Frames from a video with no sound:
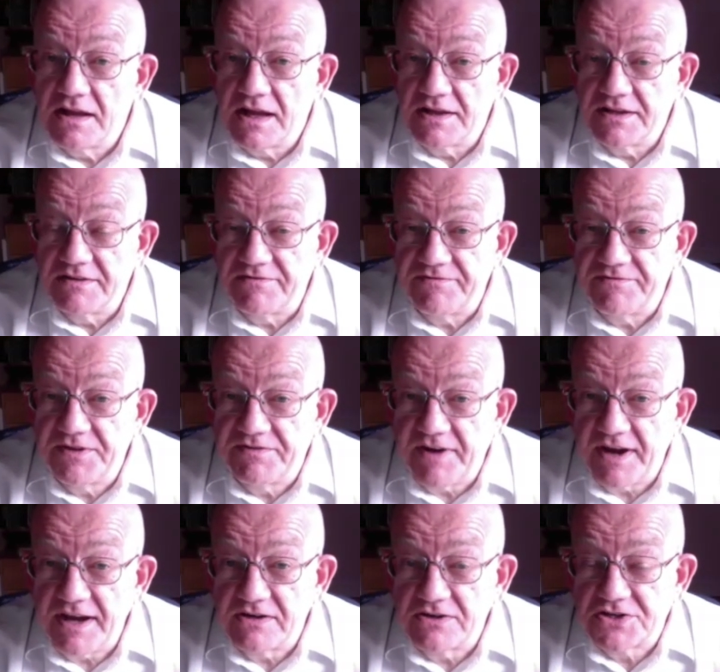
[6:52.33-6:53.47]
the, the
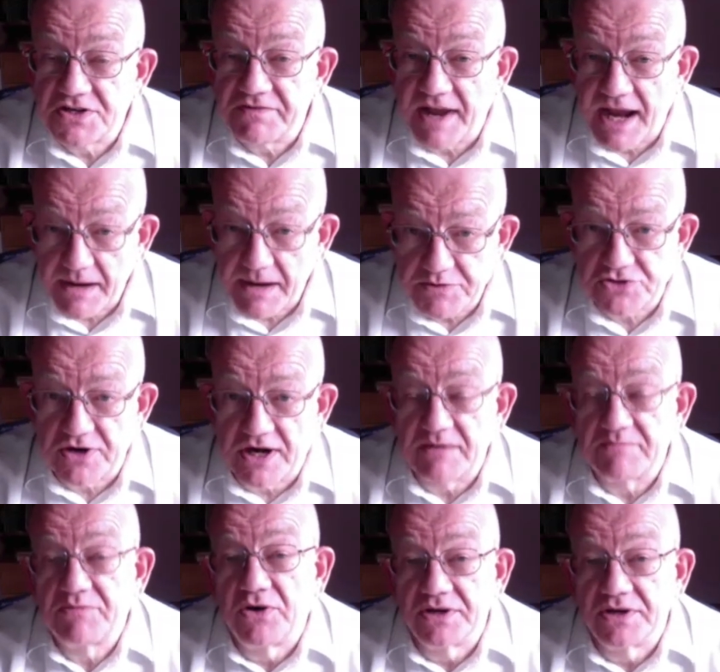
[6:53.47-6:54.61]
final sort of abstract
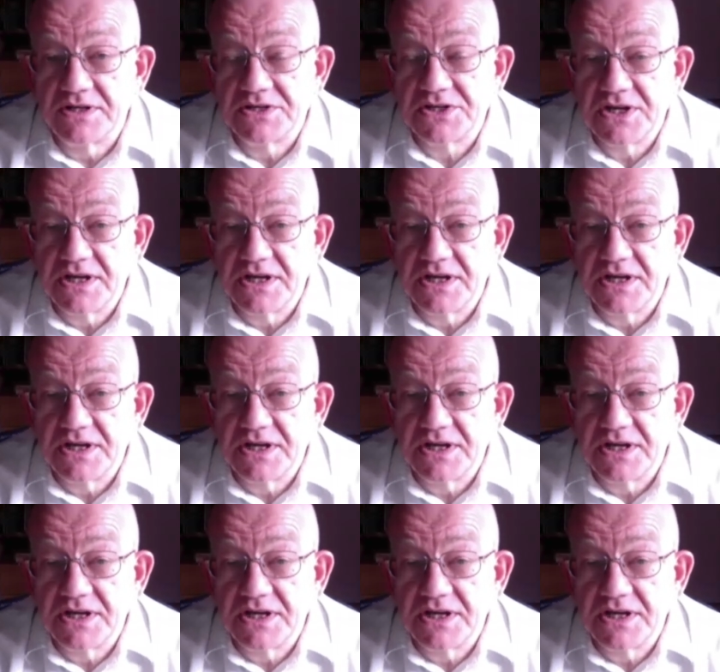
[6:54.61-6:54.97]
point